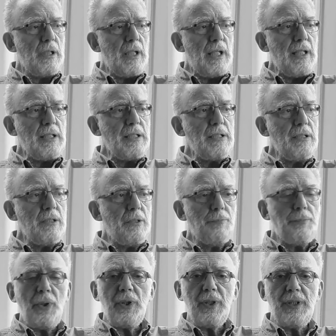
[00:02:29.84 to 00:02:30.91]
And
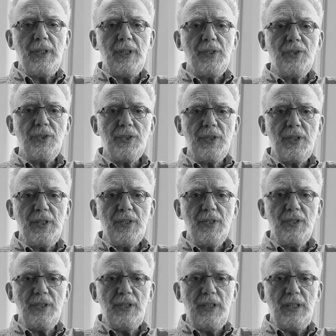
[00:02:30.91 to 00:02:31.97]
politics
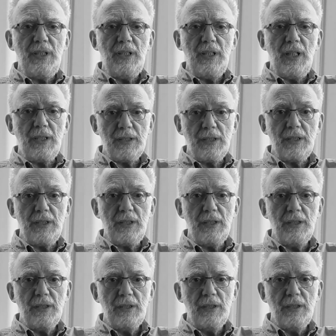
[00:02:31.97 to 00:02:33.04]
is the art
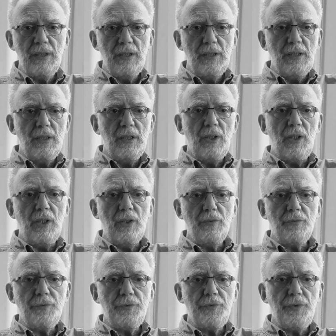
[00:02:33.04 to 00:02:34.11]

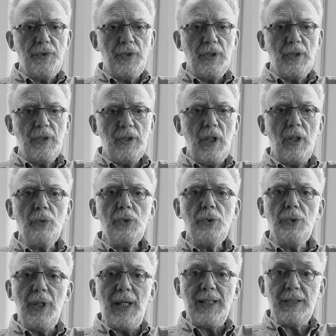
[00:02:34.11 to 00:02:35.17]
of how
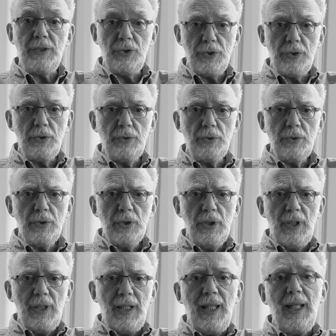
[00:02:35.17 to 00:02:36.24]
to accrue
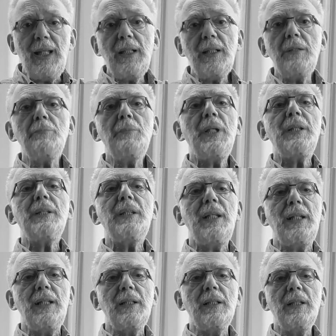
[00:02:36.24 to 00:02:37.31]
and
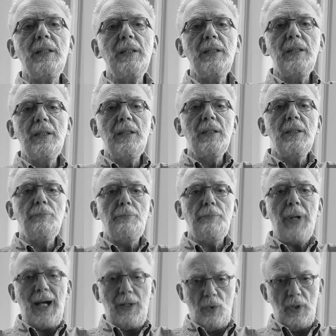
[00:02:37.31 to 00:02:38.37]
maintain
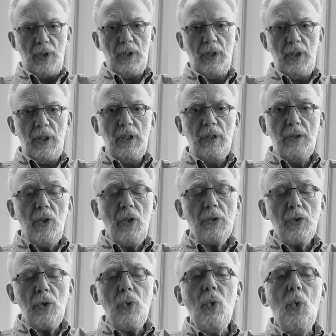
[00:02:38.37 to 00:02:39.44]
power.
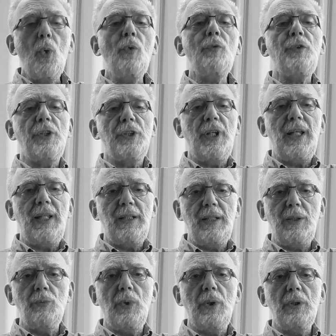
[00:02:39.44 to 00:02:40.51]
Not over
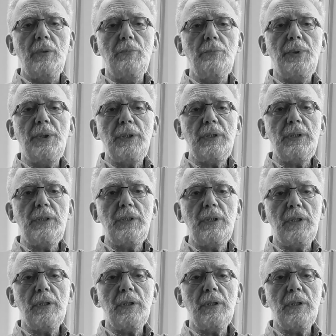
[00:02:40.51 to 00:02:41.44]
anyone, but